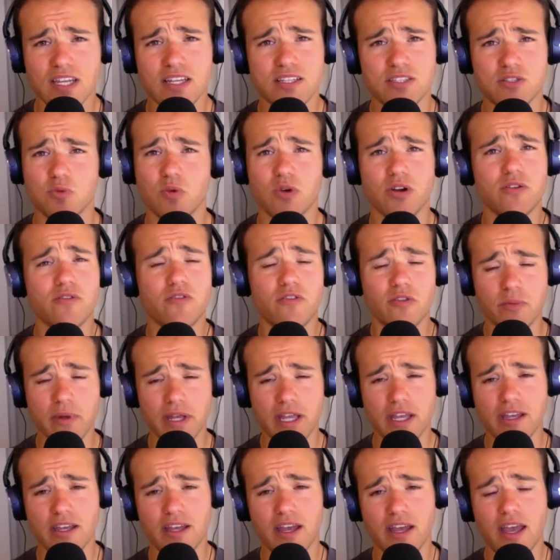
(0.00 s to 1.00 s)
It's worked for
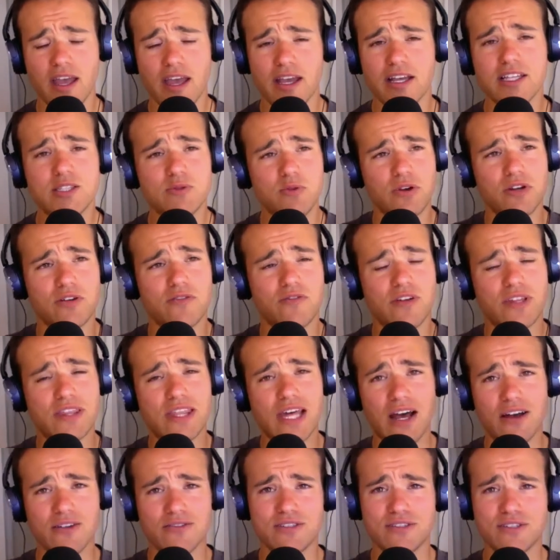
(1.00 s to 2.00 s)
me. It's worked for
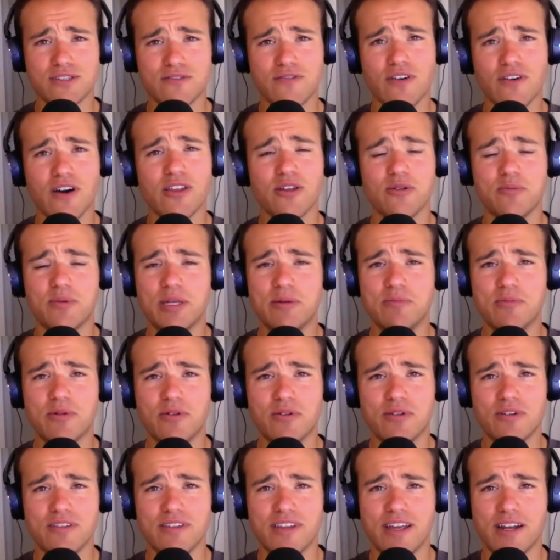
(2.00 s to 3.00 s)
thousands of other
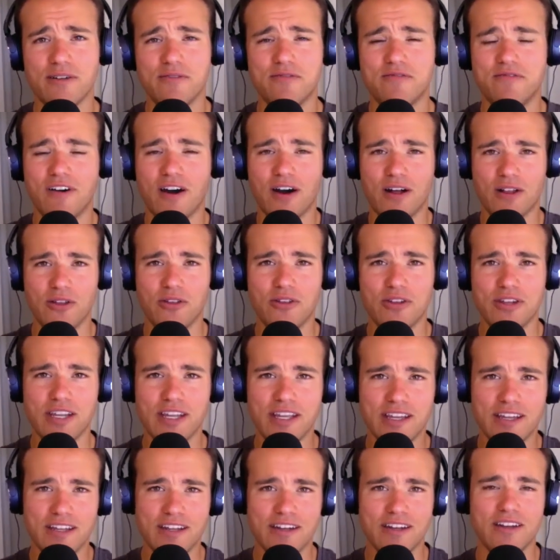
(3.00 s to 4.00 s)
people that have followed
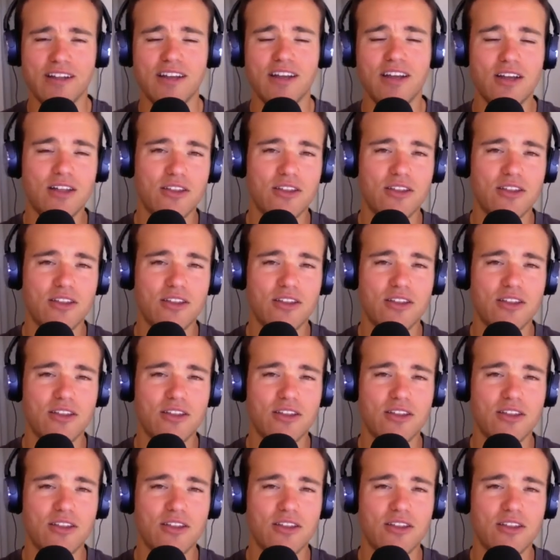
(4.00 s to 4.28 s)
in